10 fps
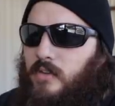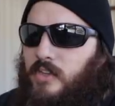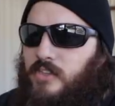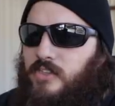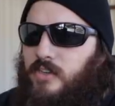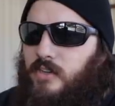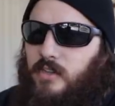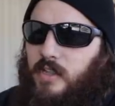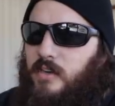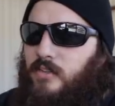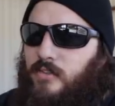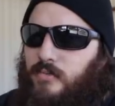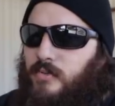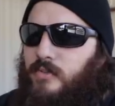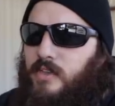gets circulated
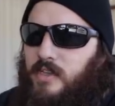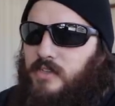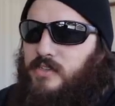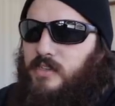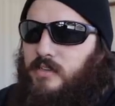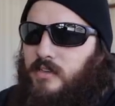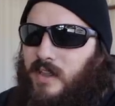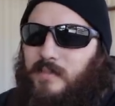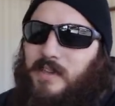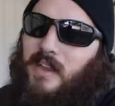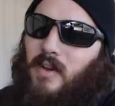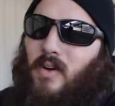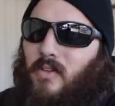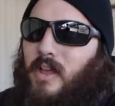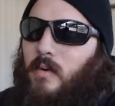through the engine. I not
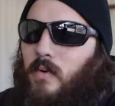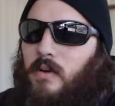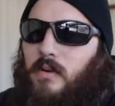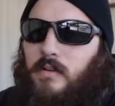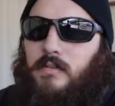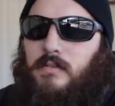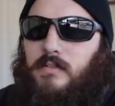all that water.